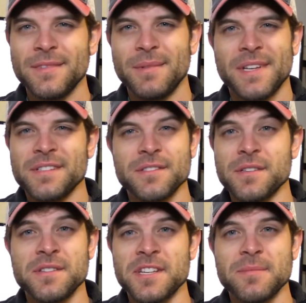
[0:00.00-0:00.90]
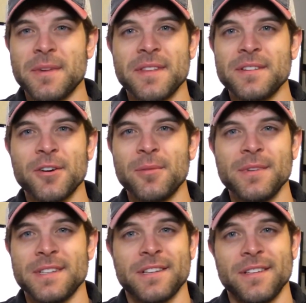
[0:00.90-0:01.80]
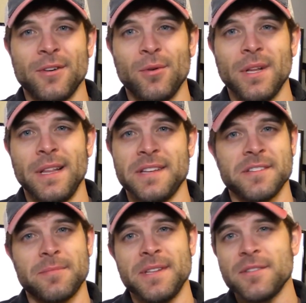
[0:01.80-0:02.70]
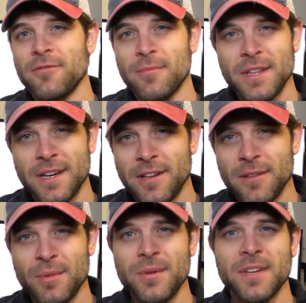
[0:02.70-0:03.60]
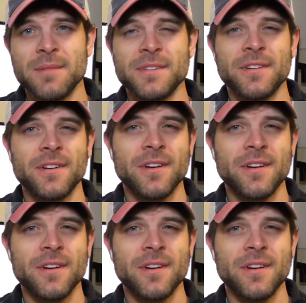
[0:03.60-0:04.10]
Because it's a six month term, it's actually a whole lot less expensive for me than any of the boot camps I could have